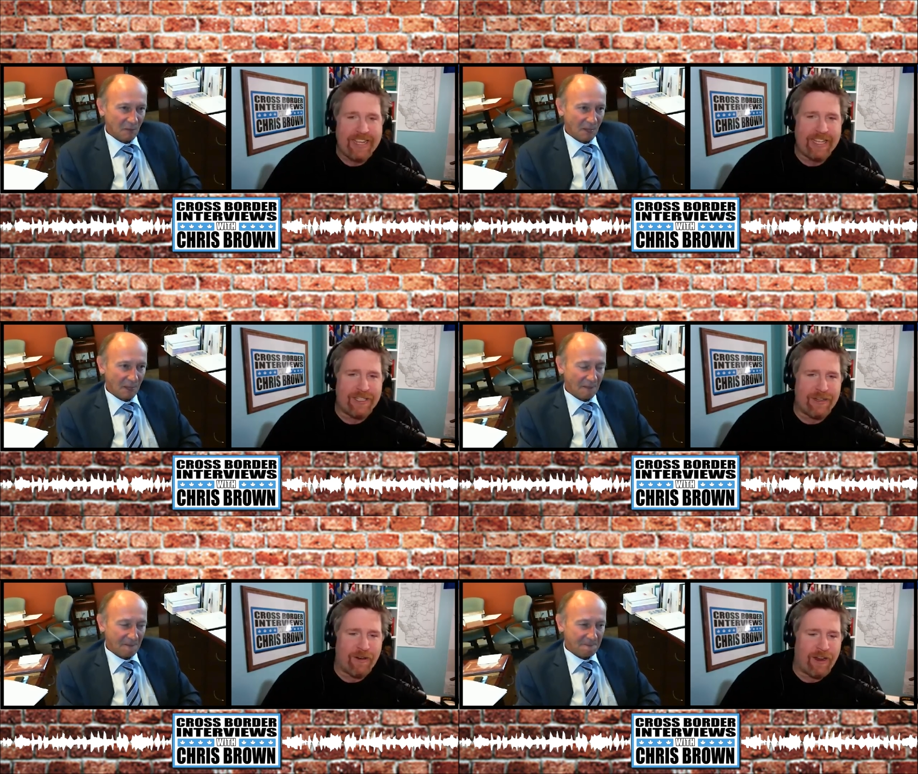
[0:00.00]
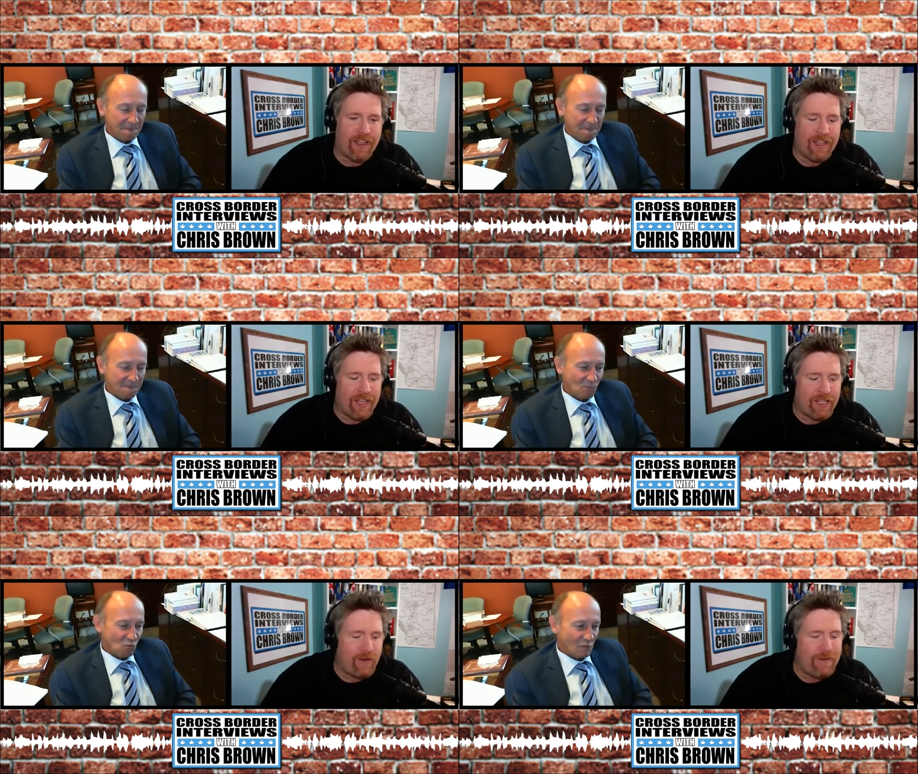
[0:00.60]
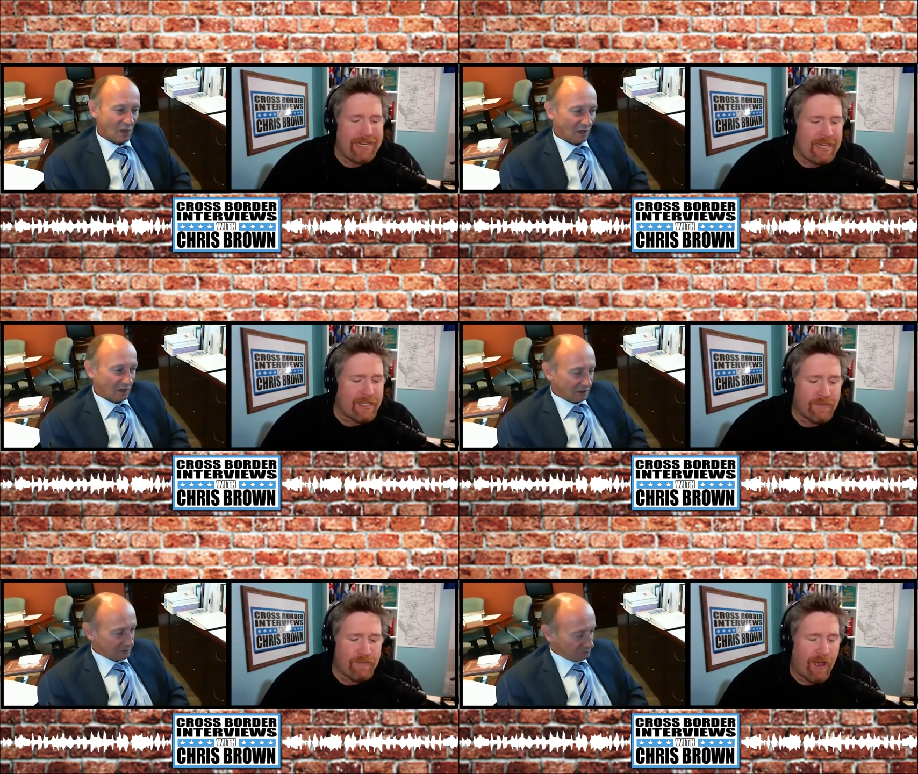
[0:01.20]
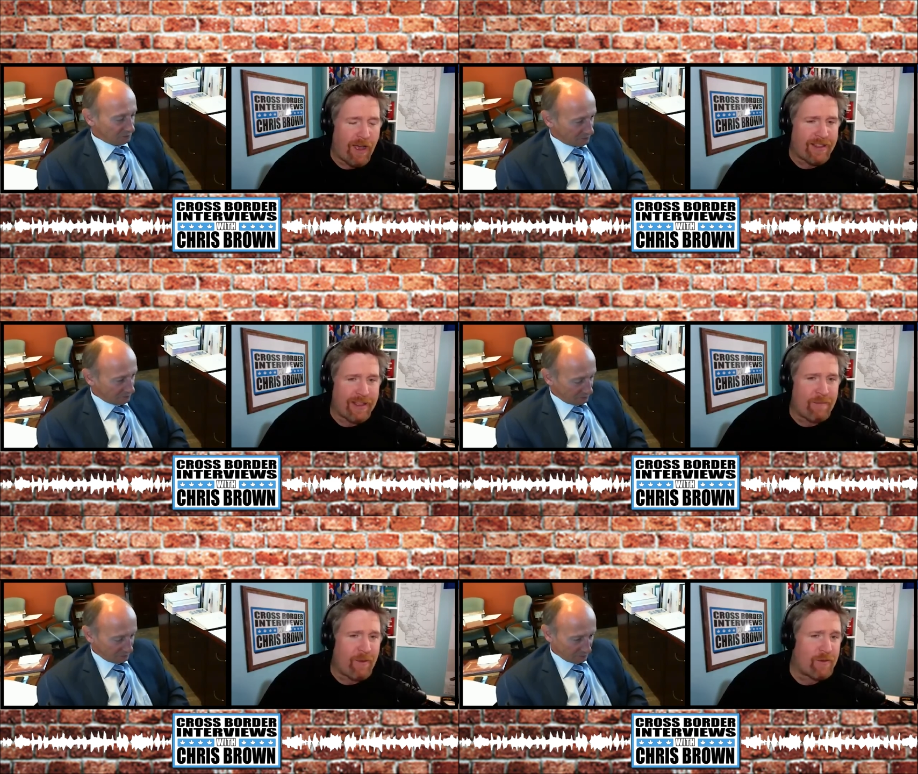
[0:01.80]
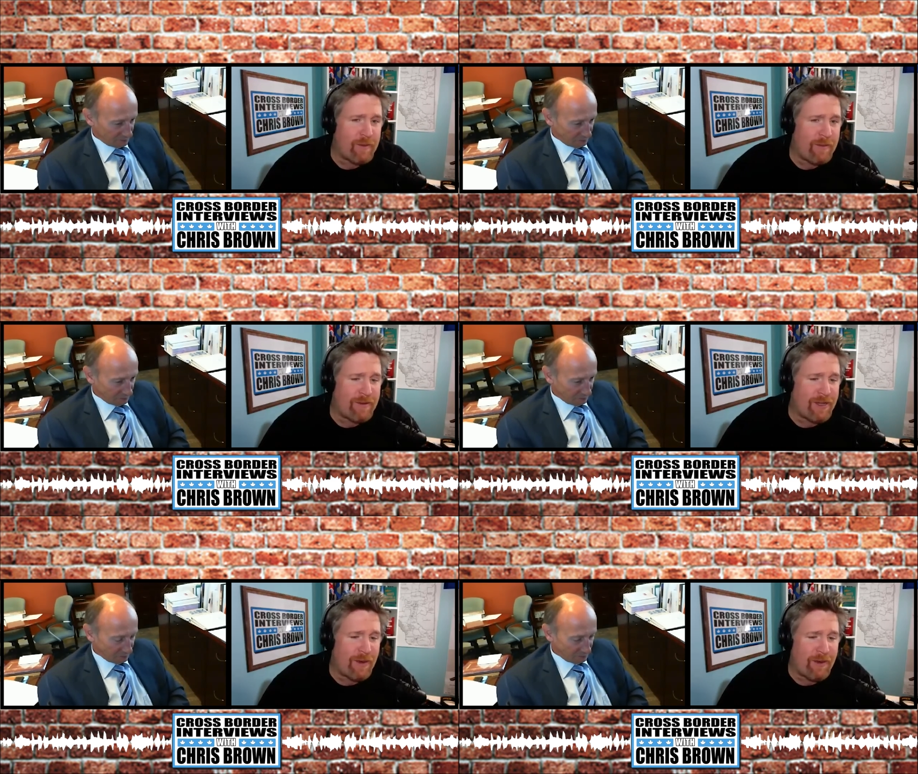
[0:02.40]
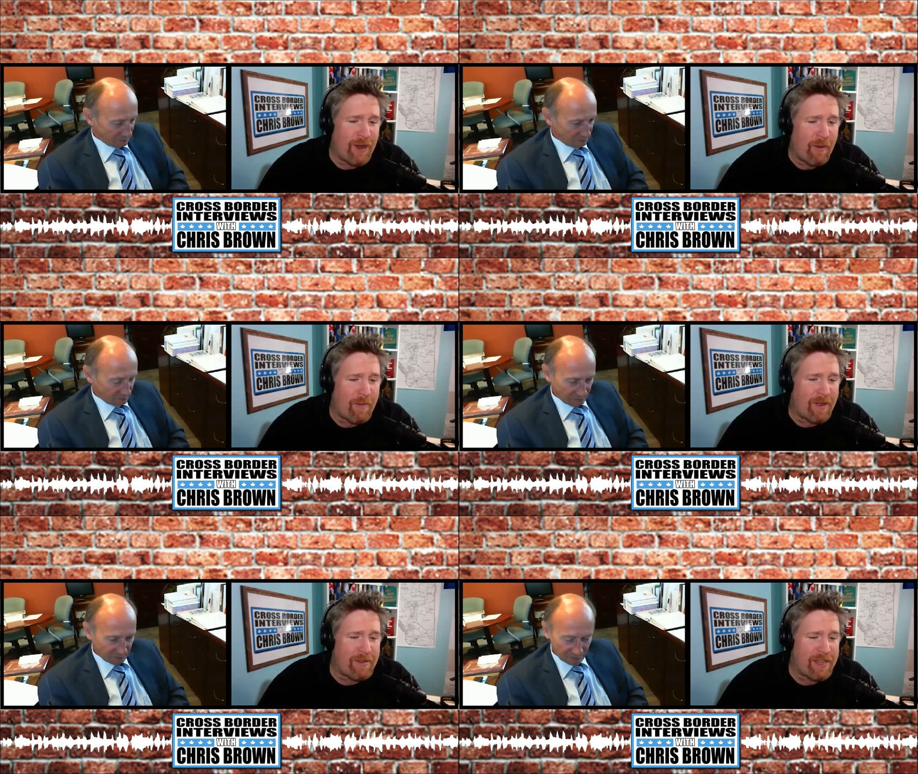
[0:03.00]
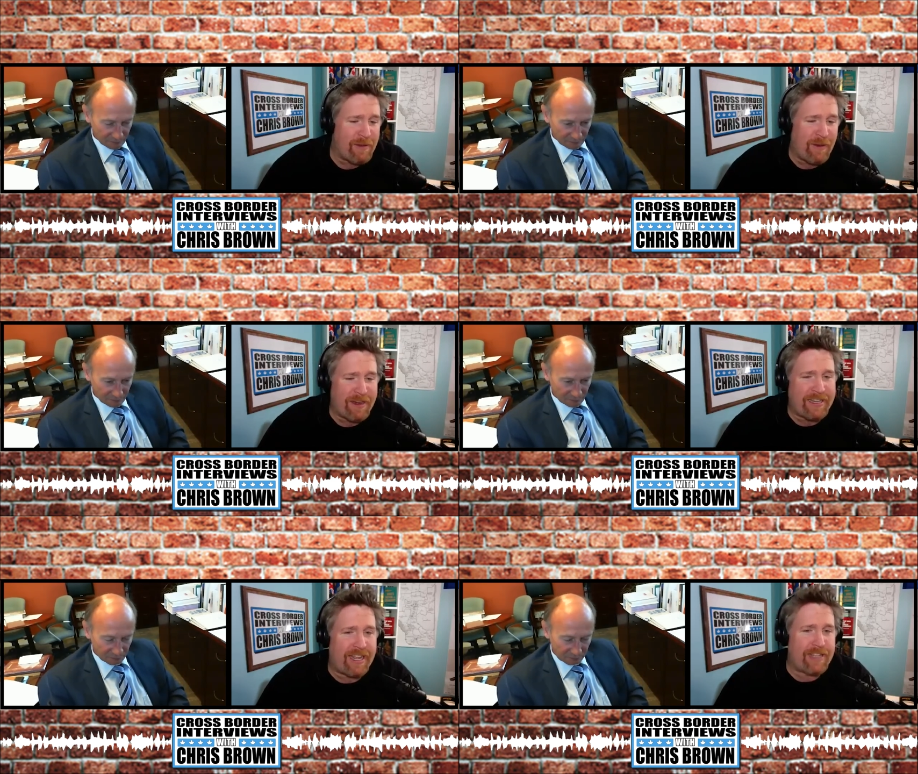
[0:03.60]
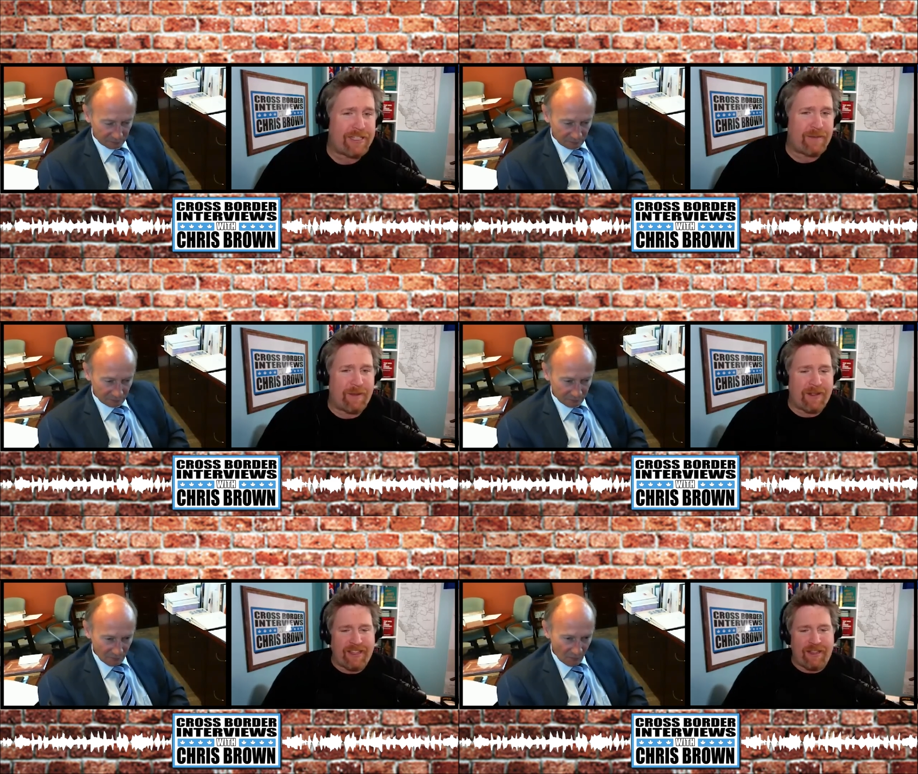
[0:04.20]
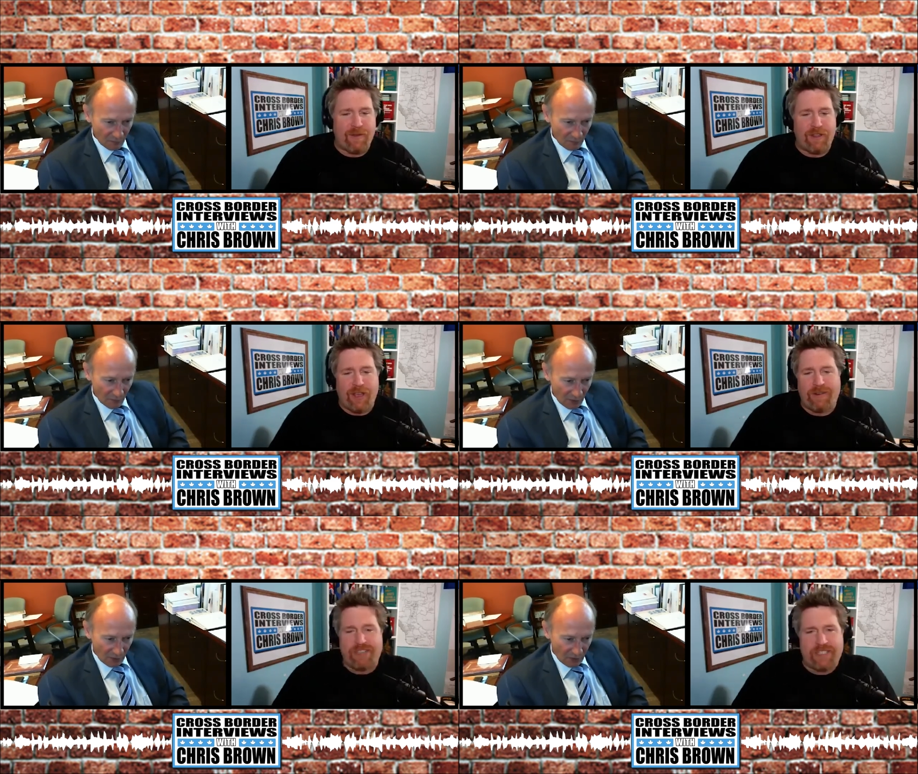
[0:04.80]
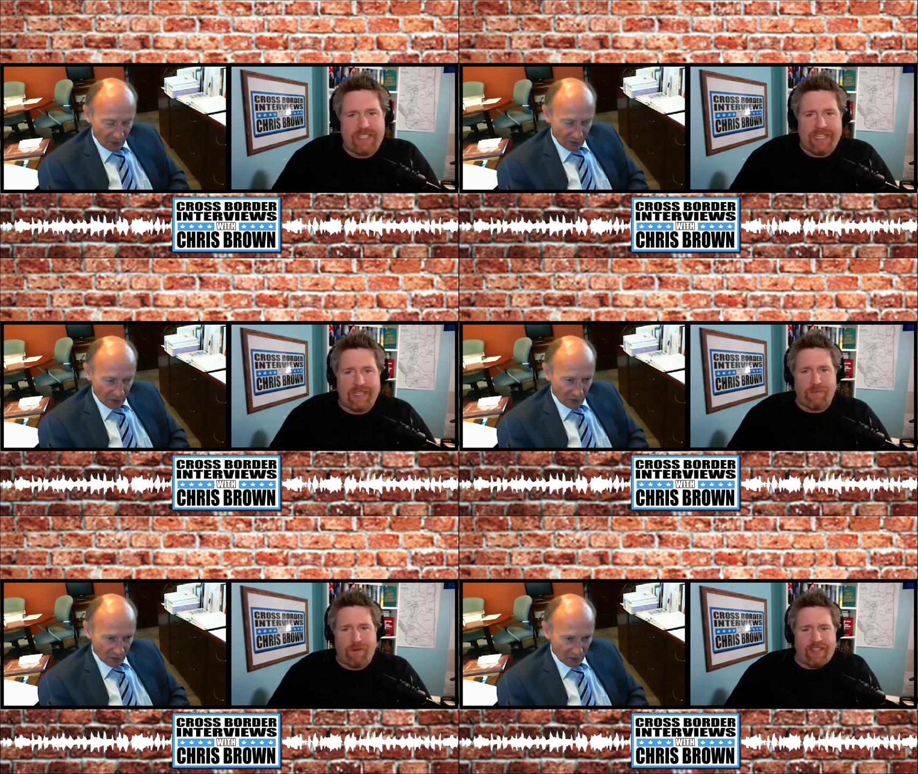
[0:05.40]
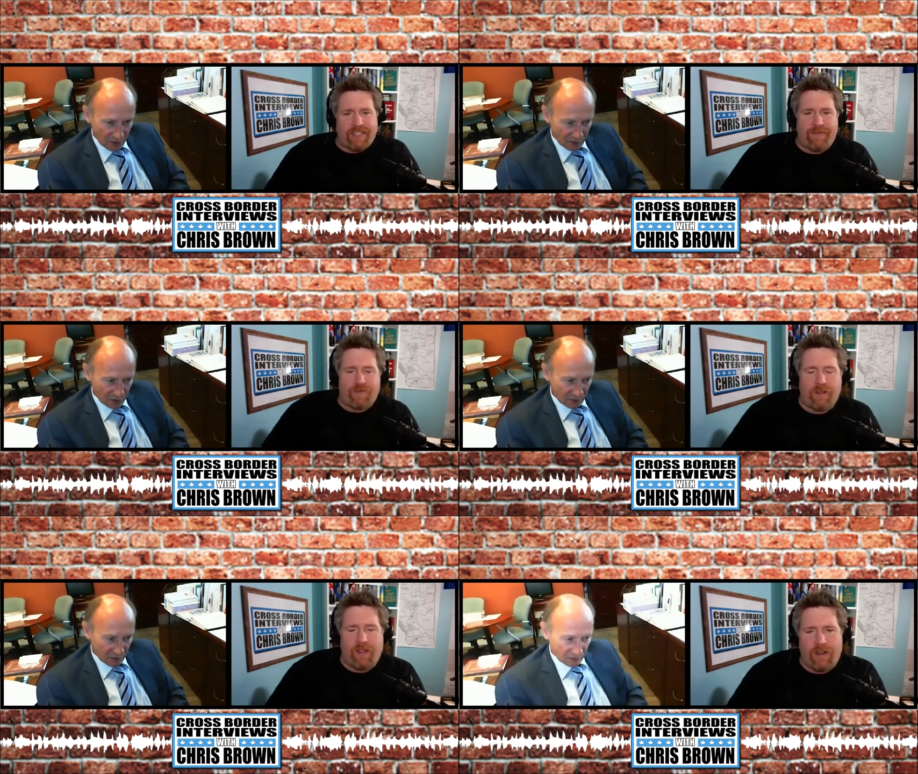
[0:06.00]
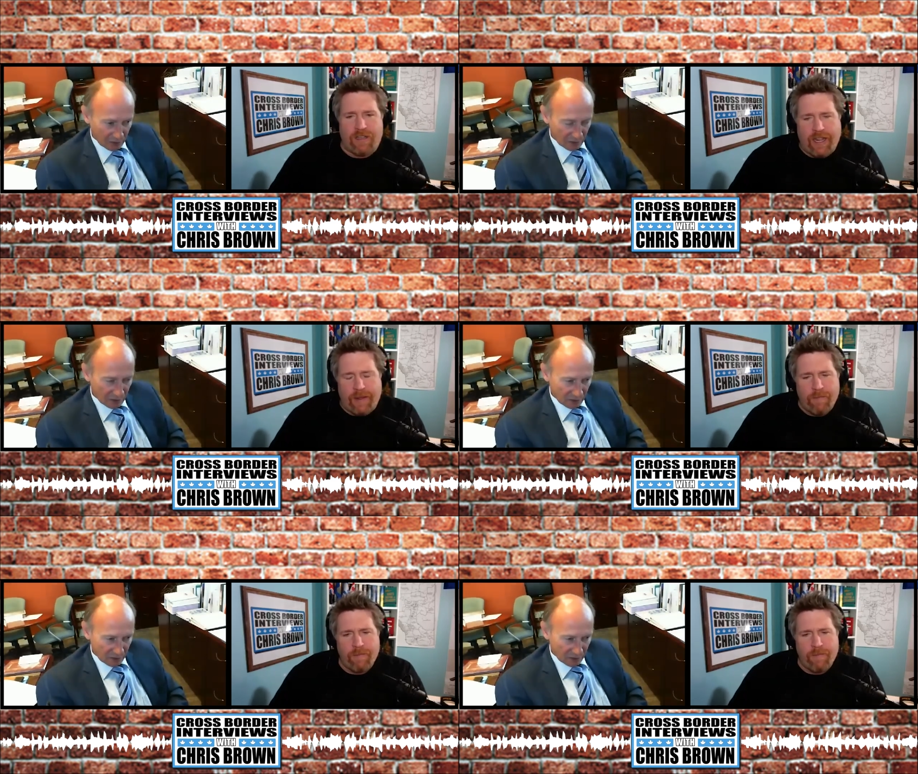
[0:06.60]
Speaker 1: Is there a unique spot that most people don't know about that you want to tell us about, that you can go and just decompress after a long day?